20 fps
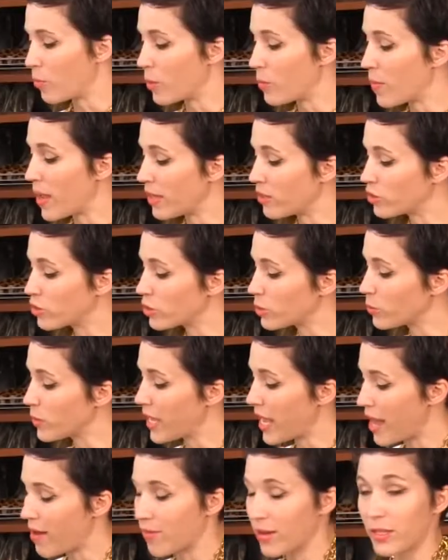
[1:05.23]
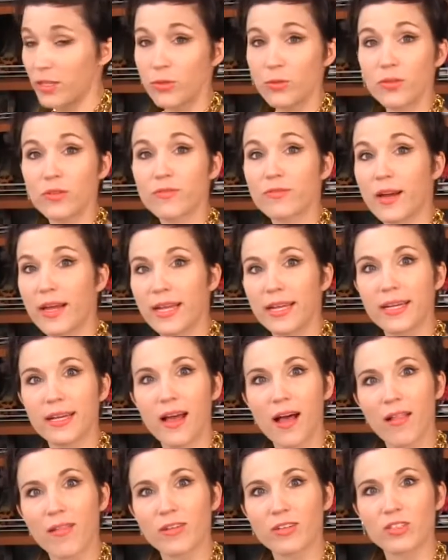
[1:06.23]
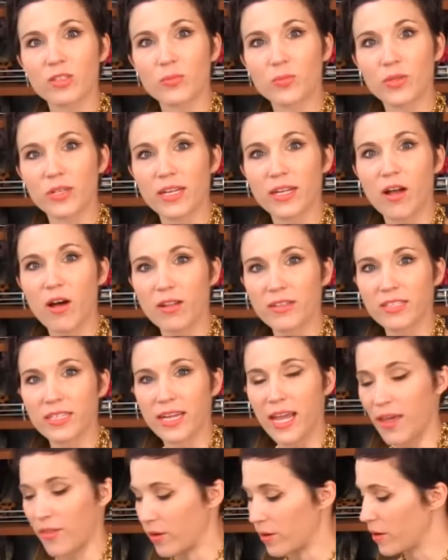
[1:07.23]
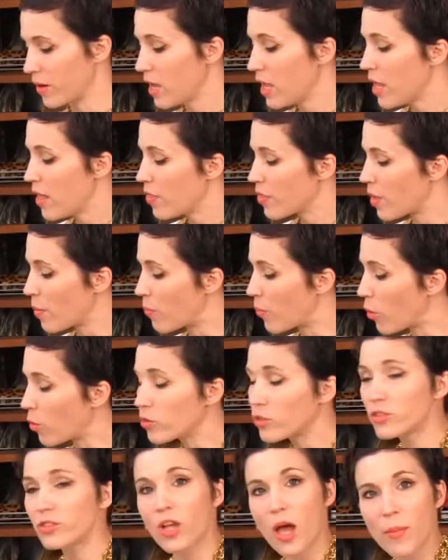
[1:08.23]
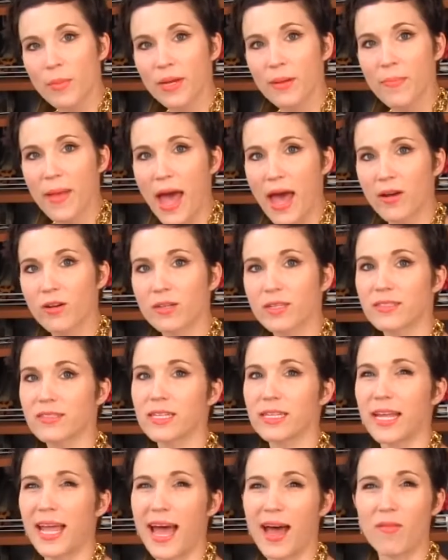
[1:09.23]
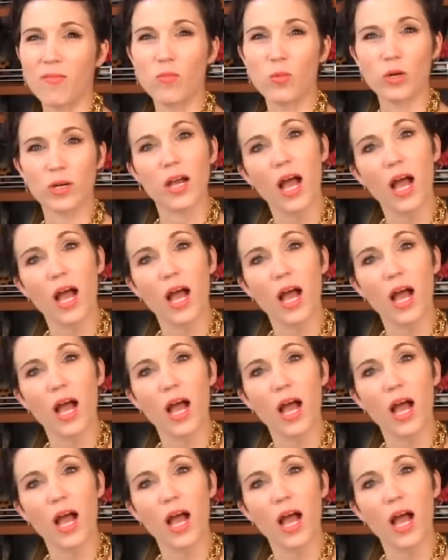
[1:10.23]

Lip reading: we make sure we have a unifying color to bring it all together. The bolder dominant pattern is gonna have more